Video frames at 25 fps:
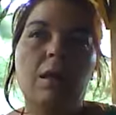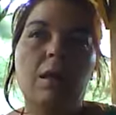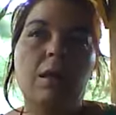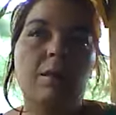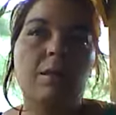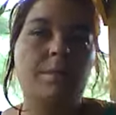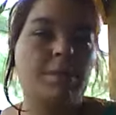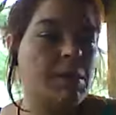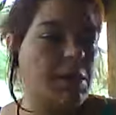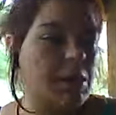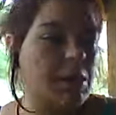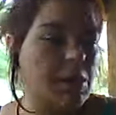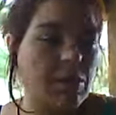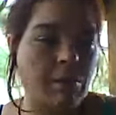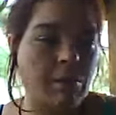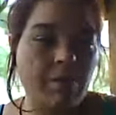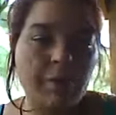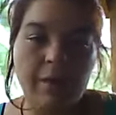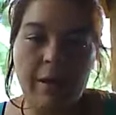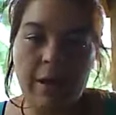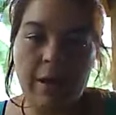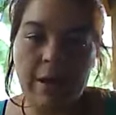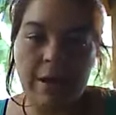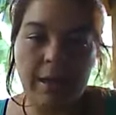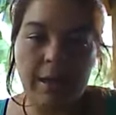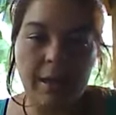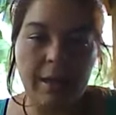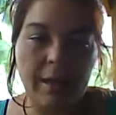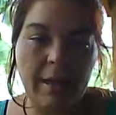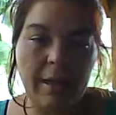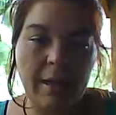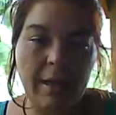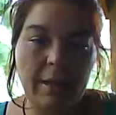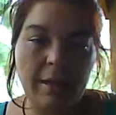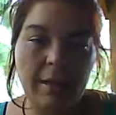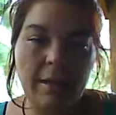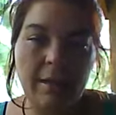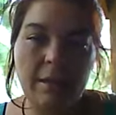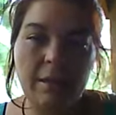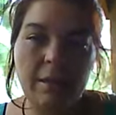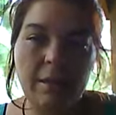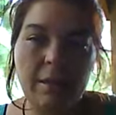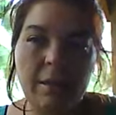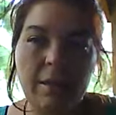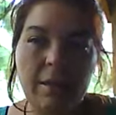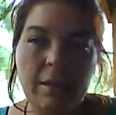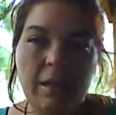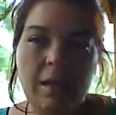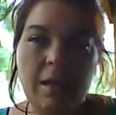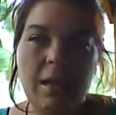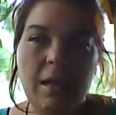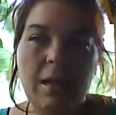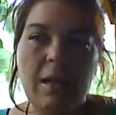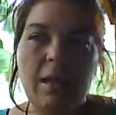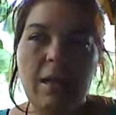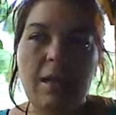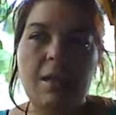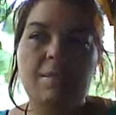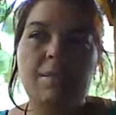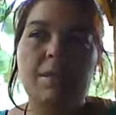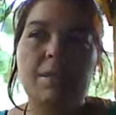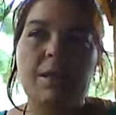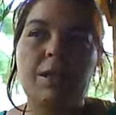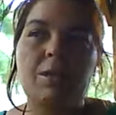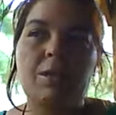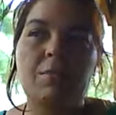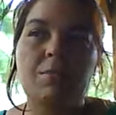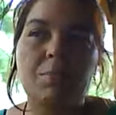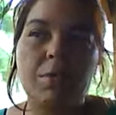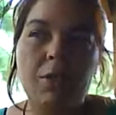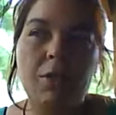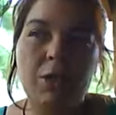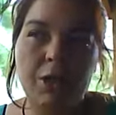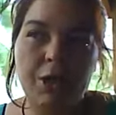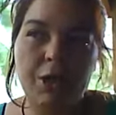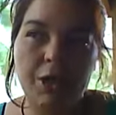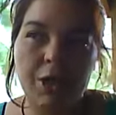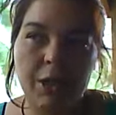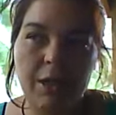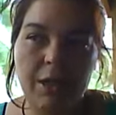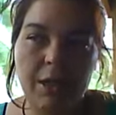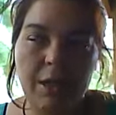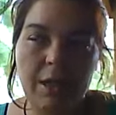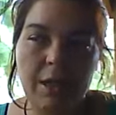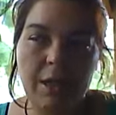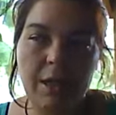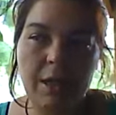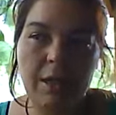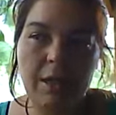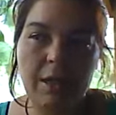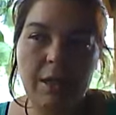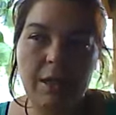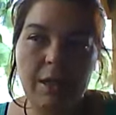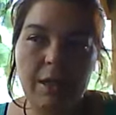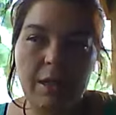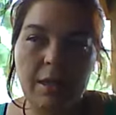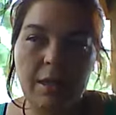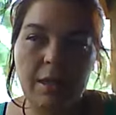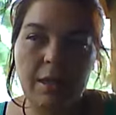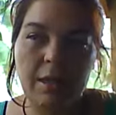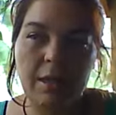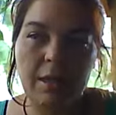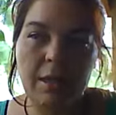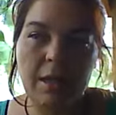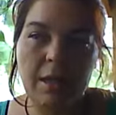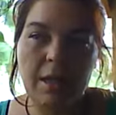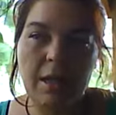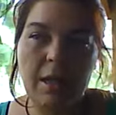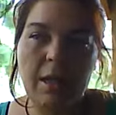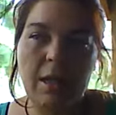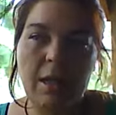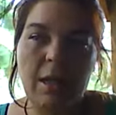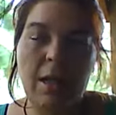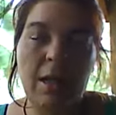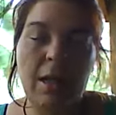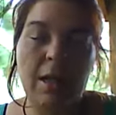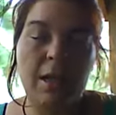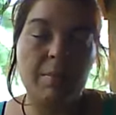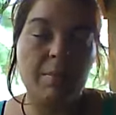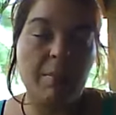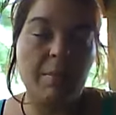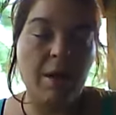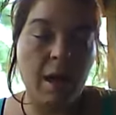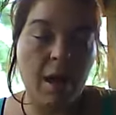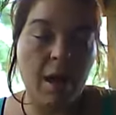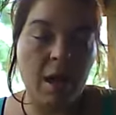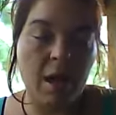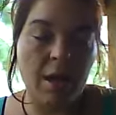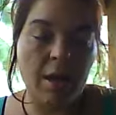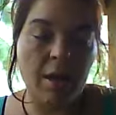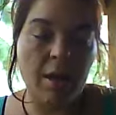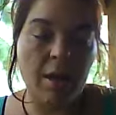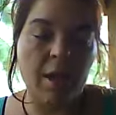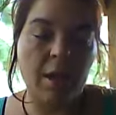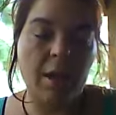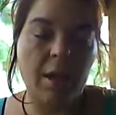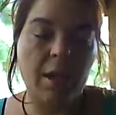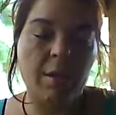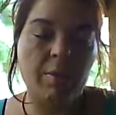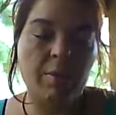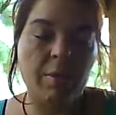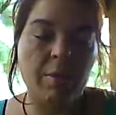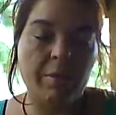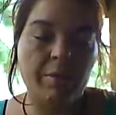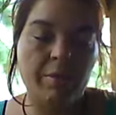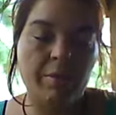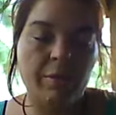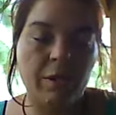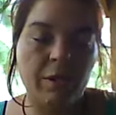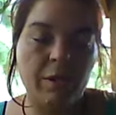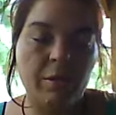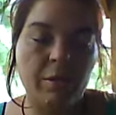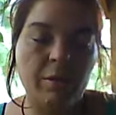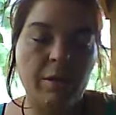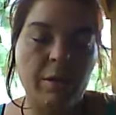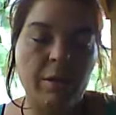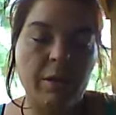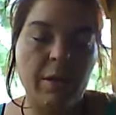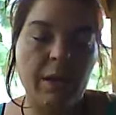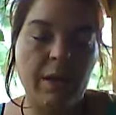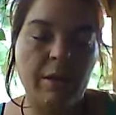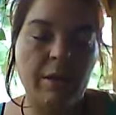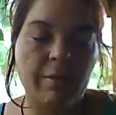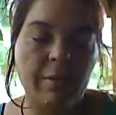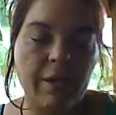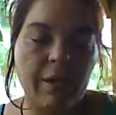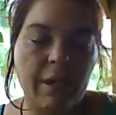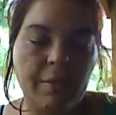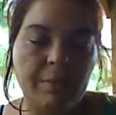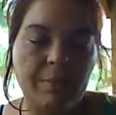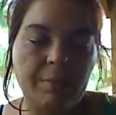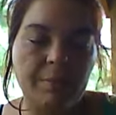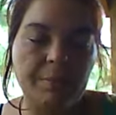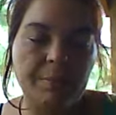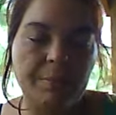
I'm still fighting. I'm still pushing. And I'm not, and I refuse to give up.